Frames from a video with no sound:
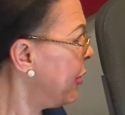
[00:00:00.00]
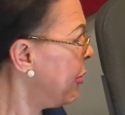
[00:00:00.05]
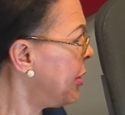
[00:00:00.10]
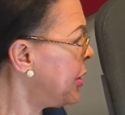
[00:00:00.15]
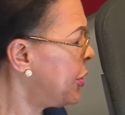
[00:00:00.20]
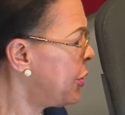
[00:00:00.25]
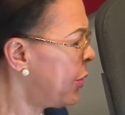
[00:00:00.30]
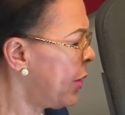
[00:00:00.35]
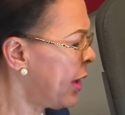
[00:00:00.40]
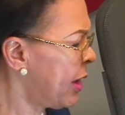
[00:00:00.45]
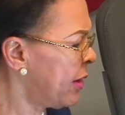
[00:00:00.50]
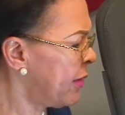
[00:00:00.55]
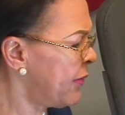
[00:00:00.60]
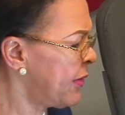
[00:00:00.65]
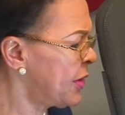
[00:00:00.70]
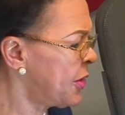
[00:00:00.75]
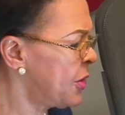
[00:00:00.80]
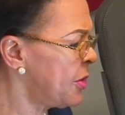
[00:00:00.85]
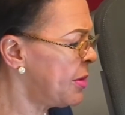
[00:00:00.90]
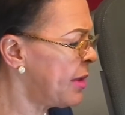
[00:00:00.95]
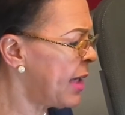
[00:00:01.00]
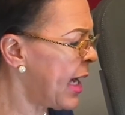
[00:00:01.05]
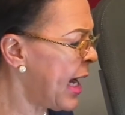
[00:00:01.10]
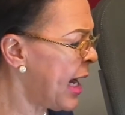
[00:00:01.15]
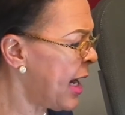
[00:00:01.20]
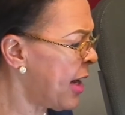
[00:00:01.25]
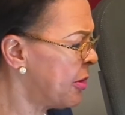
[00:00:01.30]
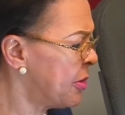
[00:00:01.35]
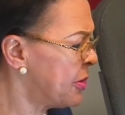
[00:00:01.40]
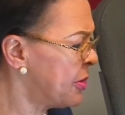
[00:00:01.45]
We delve into the
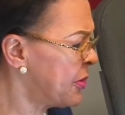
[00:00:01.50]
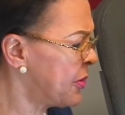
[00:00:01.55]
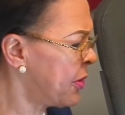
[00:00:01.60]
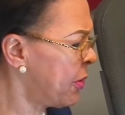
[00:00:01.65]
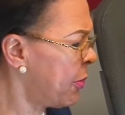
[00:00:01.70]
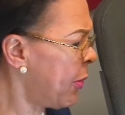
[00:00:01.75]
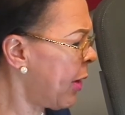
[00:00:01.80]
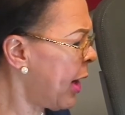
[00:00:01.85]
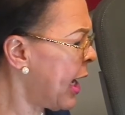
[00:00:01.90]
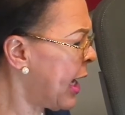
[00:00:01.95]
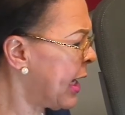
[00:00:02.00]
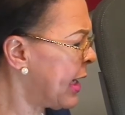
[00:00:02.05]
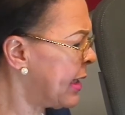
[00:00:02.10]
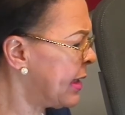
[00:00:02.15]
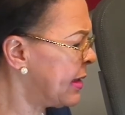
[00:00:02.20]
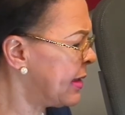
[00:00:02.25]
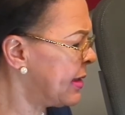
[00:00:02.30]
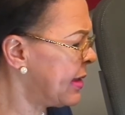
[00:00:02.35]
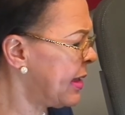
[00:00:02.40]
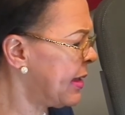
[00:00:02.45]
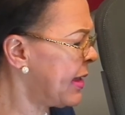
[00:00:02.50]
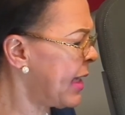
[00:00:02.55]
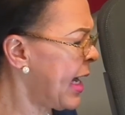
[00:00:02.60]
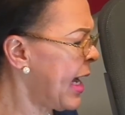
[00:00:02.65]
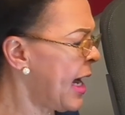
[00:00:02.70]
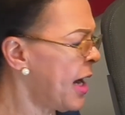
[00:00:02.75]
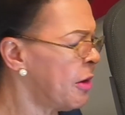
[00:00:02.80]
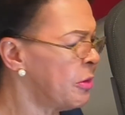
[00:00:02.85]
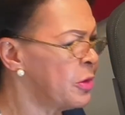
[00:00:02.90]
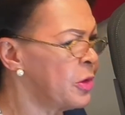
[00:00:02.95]
hows, the whys, and the
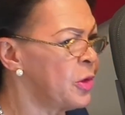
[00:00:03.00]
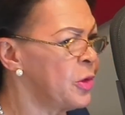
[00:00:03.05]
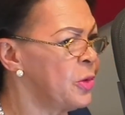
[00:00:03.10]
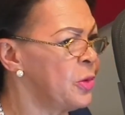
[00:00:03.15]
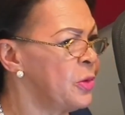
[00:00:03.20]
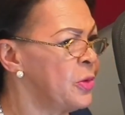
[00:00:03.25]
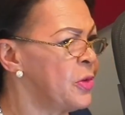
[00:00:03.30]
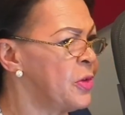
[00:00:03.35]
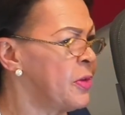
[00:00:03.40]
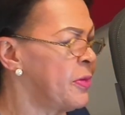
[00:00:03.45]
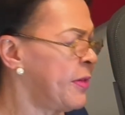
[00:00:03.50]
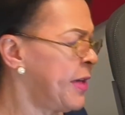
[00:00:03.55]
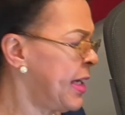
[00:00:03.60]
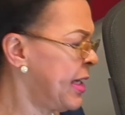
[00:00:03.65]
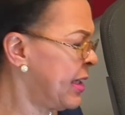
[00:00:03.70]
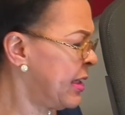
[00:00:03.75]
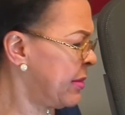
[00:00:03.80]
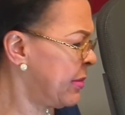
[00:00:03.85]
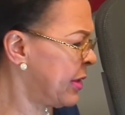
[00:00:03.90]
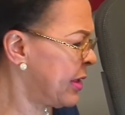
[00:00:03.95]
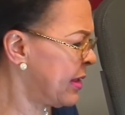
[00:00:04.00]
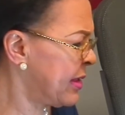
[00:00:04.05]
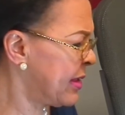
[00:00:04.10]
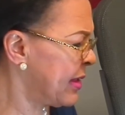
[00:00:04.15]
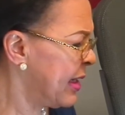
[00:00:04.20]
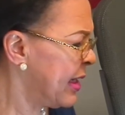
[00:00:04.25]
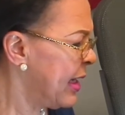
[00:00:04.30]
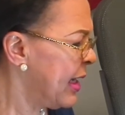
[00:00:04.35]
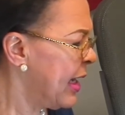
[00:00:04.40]
how to's of cannabis.